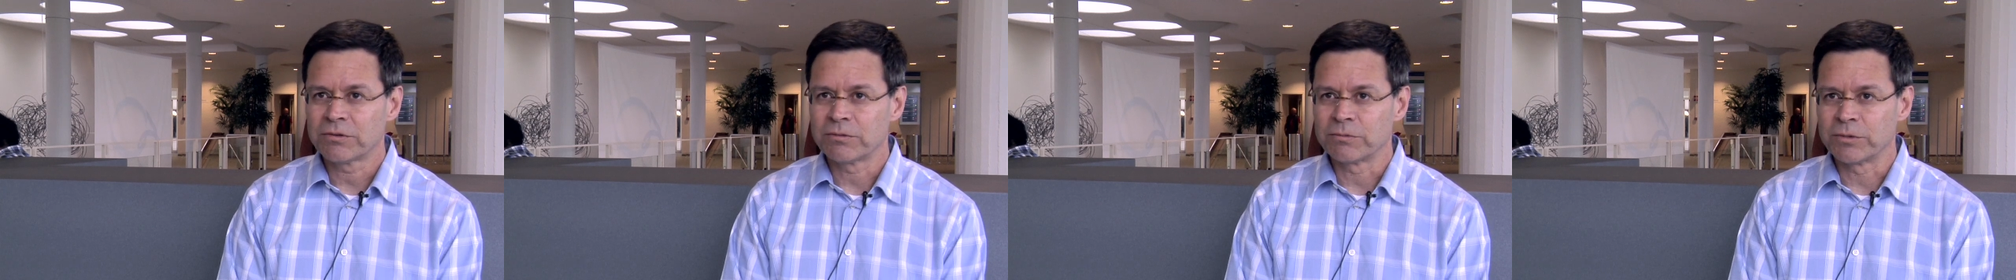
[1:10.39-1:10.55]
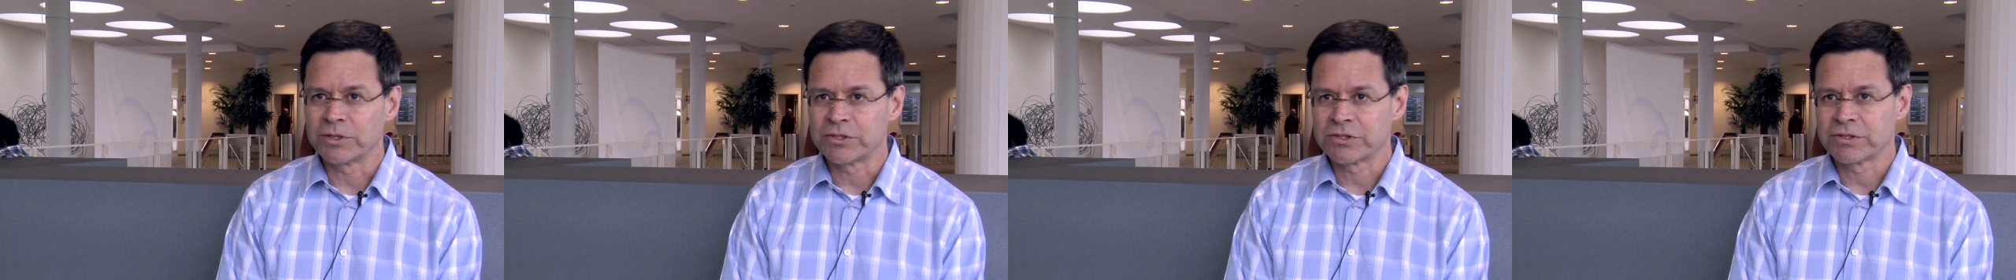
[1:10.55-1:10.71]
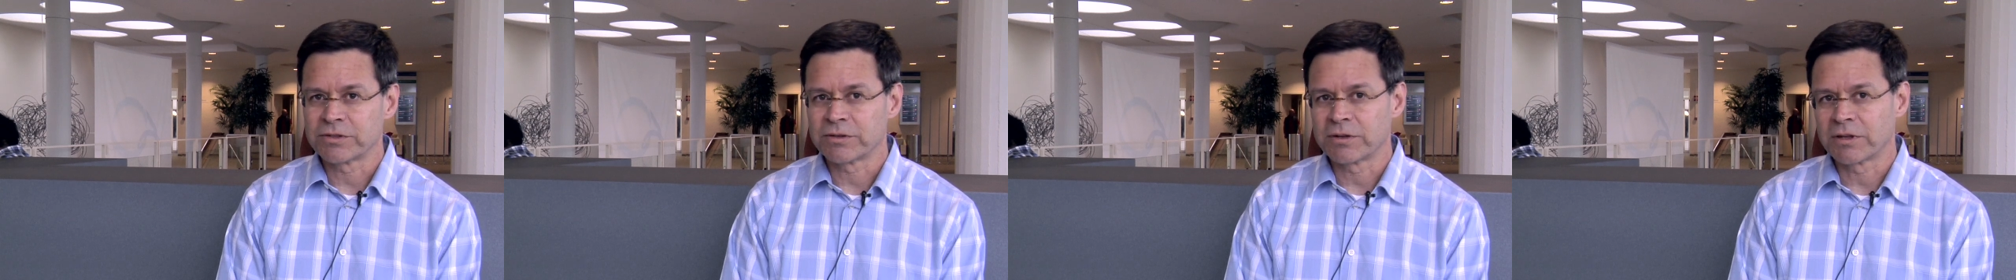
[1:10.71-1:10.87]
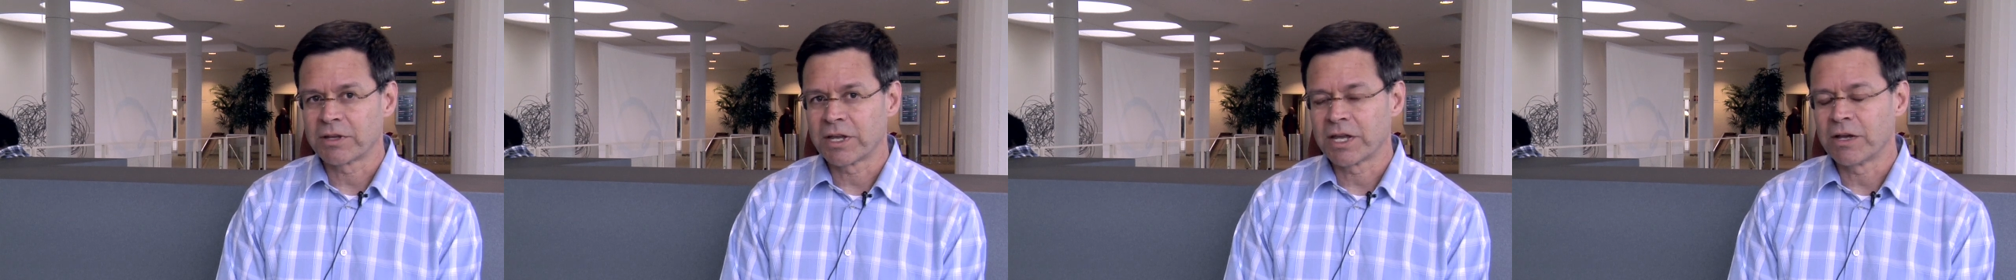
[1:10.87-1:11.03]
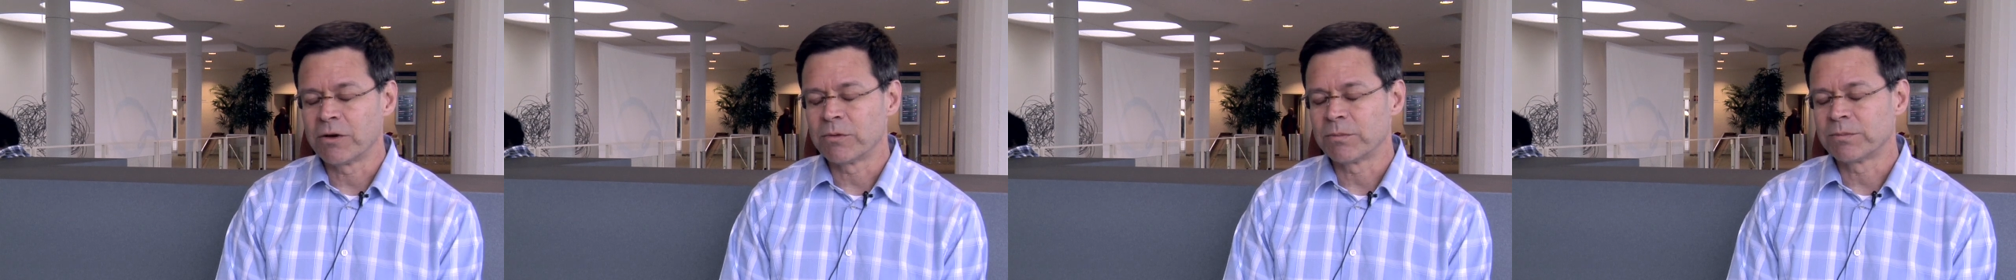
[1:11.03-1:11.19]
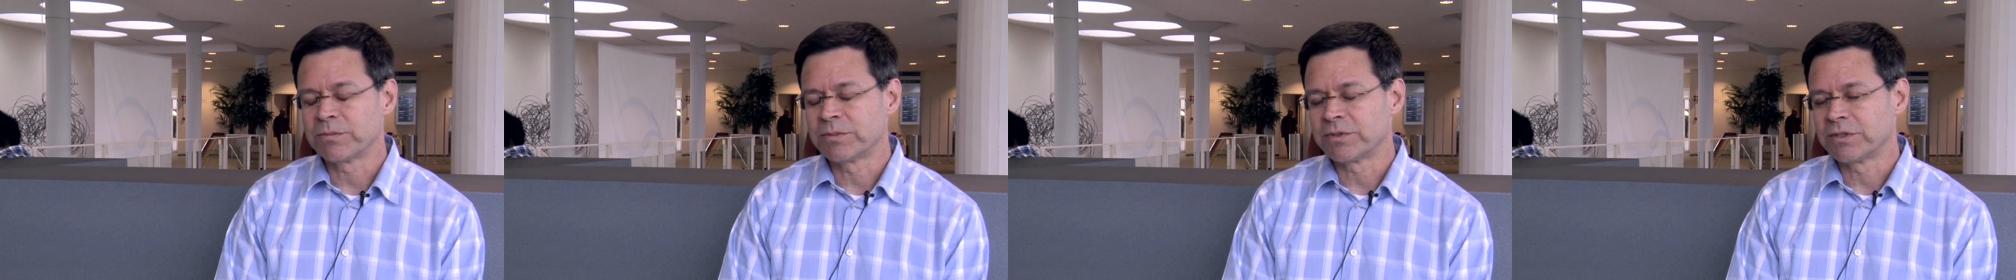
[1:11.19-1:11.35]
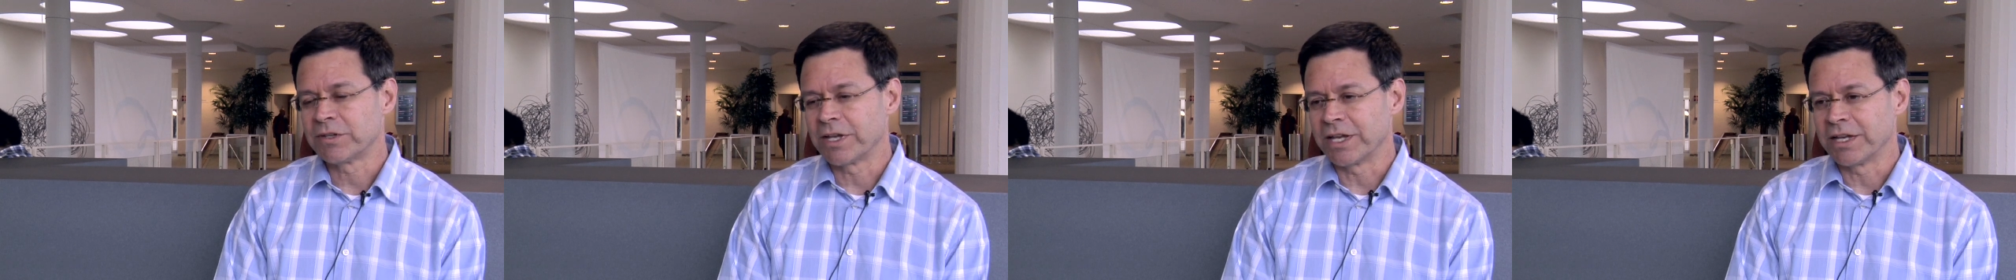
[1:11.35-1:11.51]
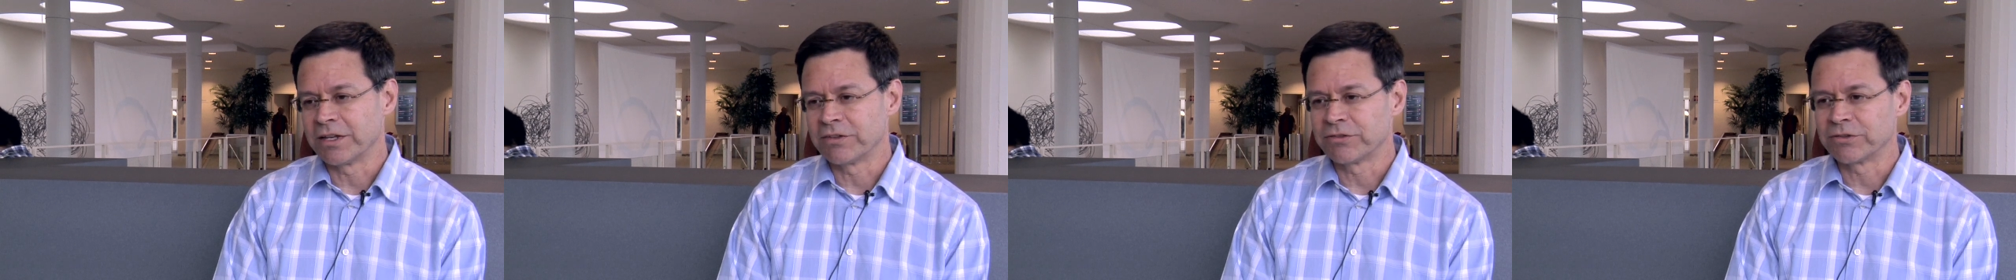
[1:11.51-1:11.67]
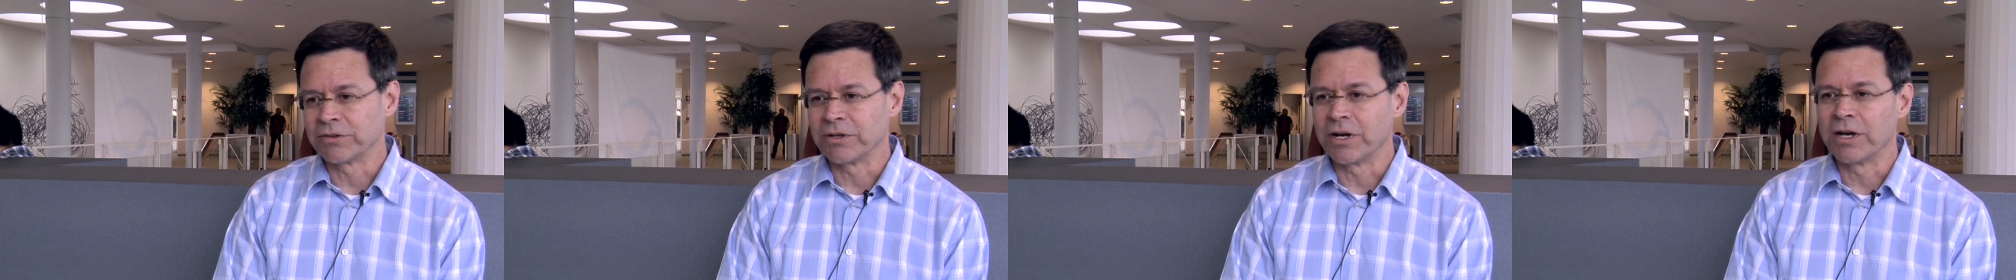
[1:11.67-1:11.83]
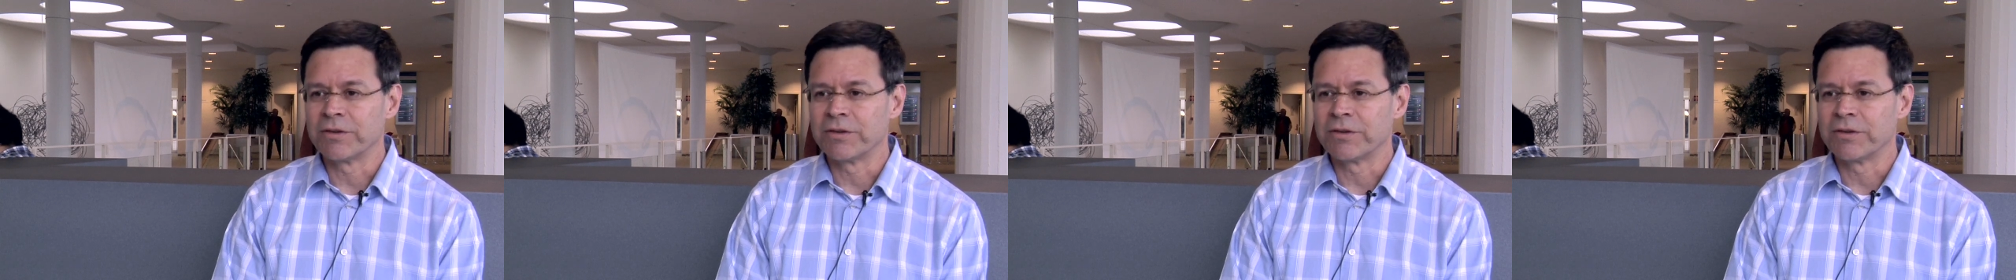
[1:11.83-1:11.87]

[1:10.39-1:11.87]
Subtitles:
which help to answer